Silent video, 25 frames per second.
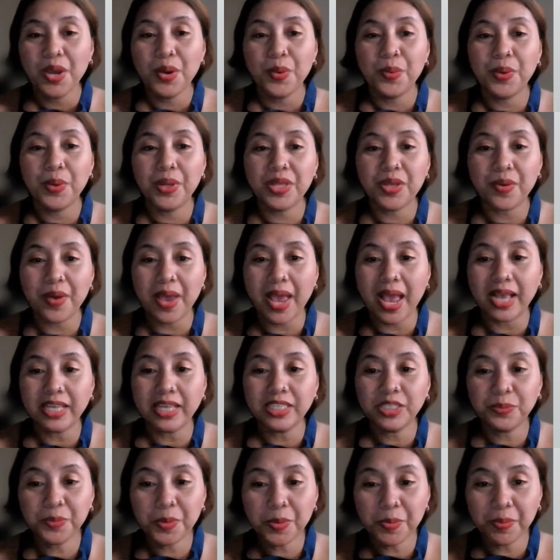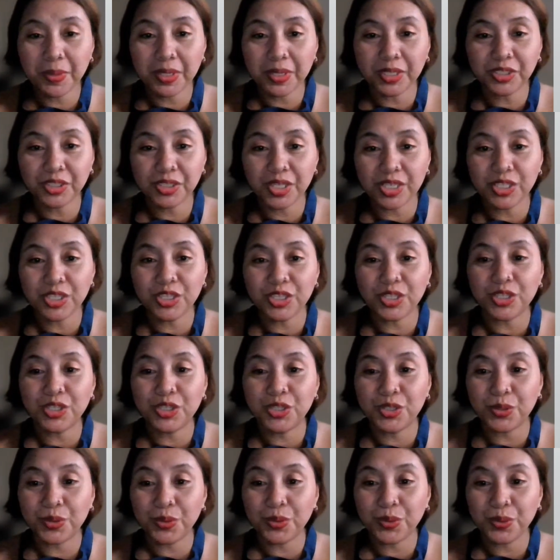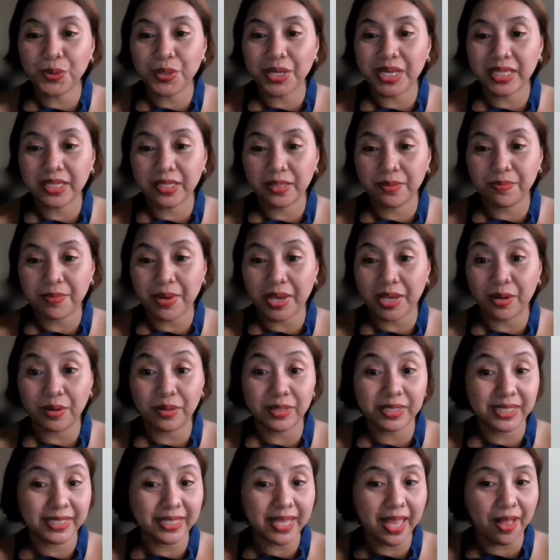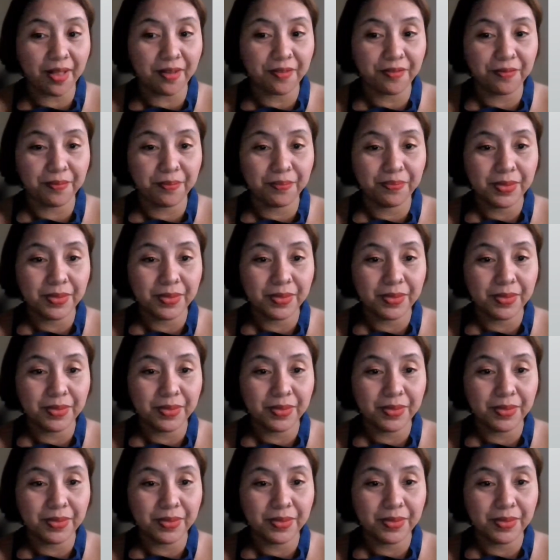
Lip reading: When you ask permission, you do it by yourself.